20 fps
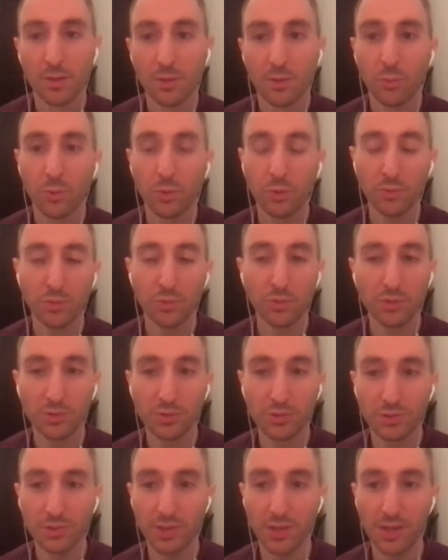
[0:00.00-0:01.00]
What would you
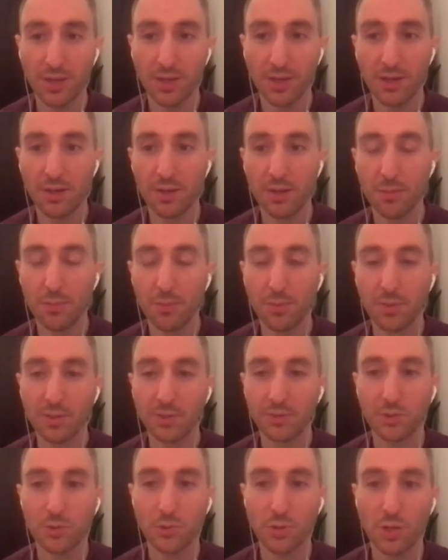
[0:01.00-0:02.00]
say are the
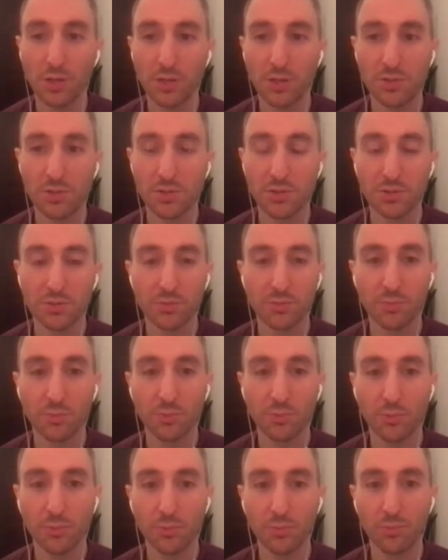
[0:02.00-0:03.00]
biggest challenges
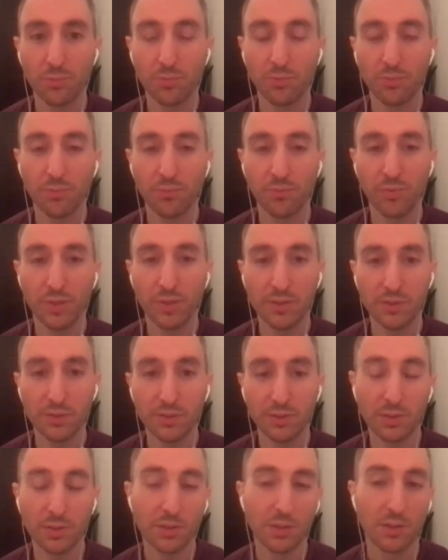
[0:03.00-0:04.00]
for
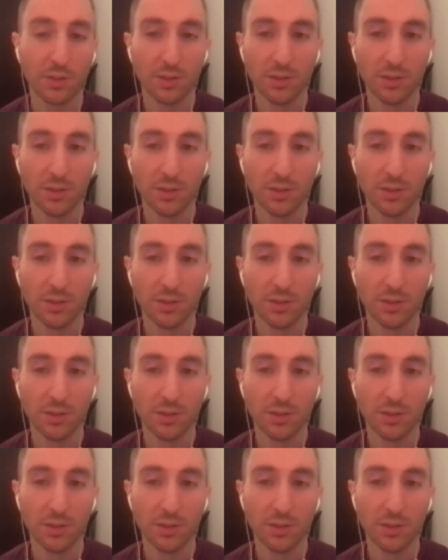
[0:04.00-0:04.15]
facing